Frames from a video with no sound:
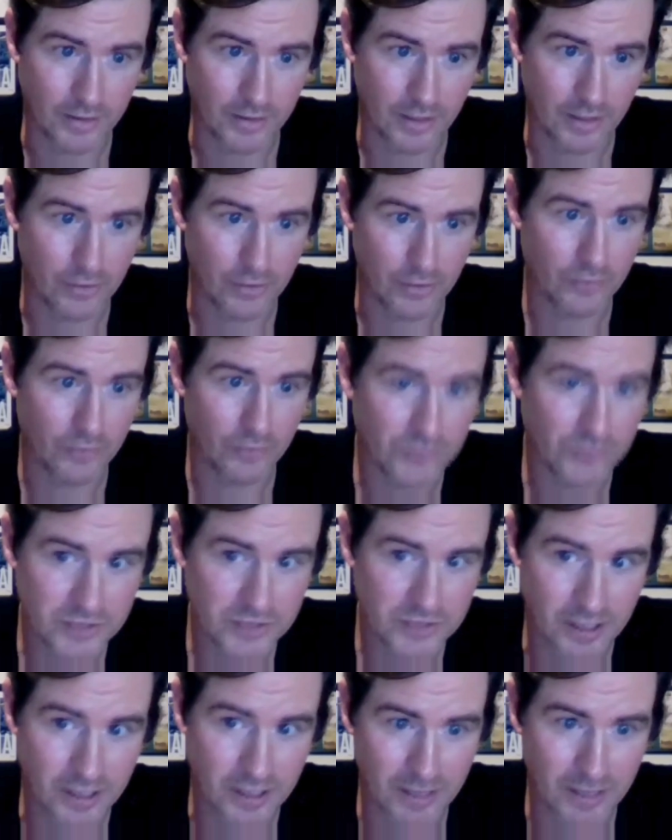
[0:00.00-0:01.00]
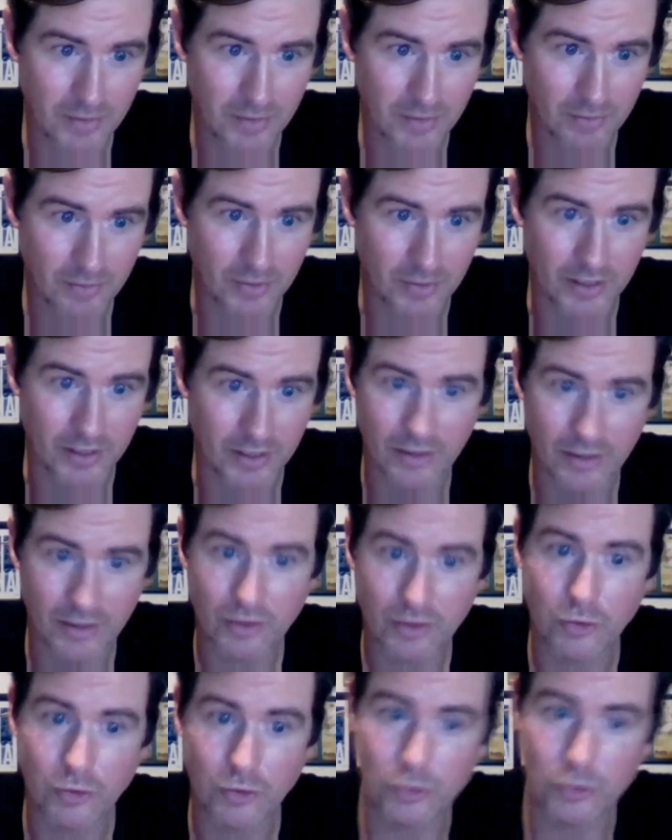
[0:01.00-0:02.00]
I don't know if there's time, but
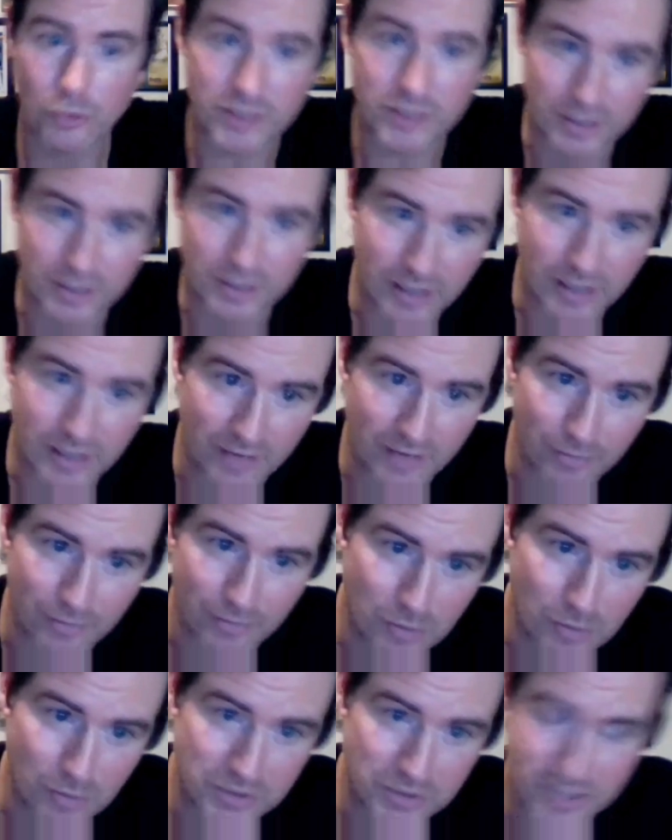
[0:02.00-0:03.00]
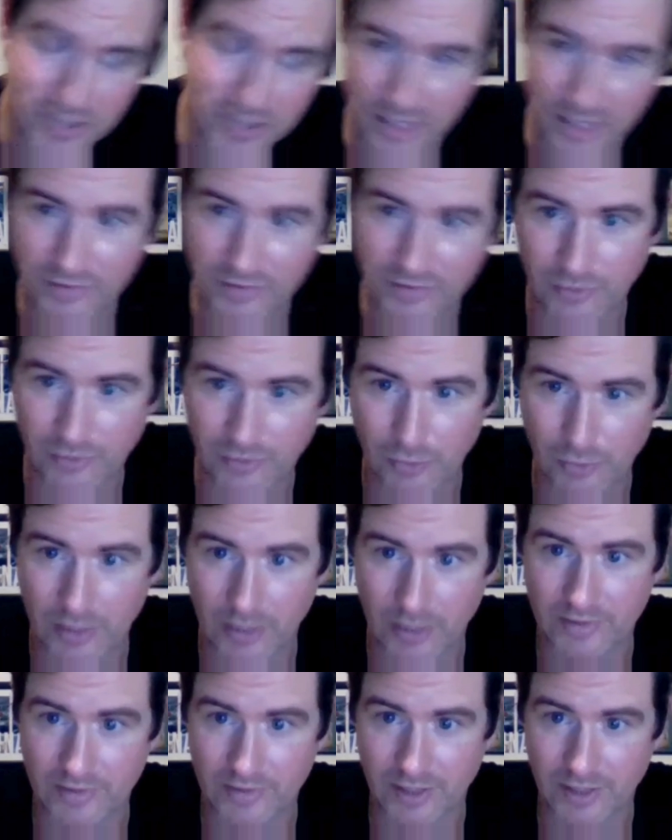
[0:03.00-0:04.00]
who is going to have the most saves for the
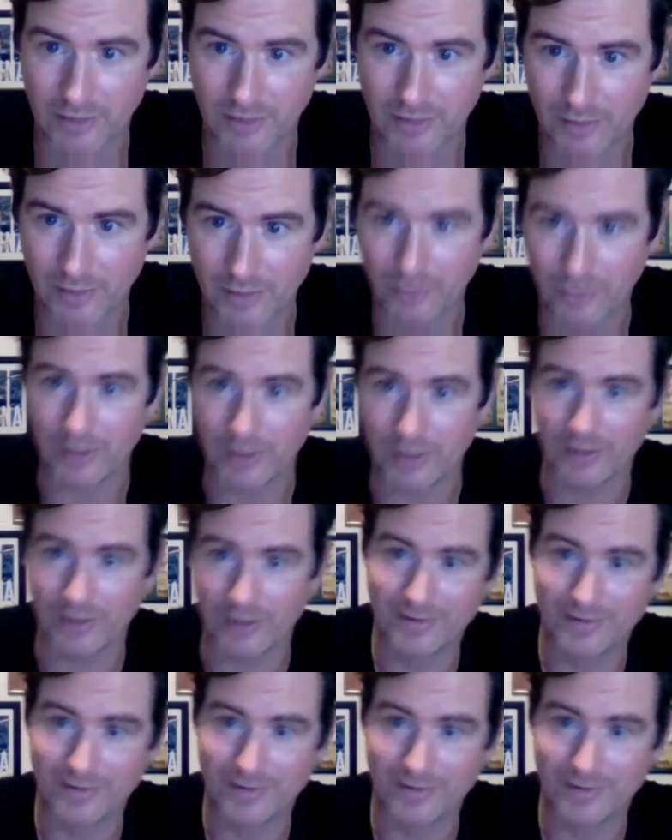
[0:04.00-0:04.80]
Braves in the upcoming week?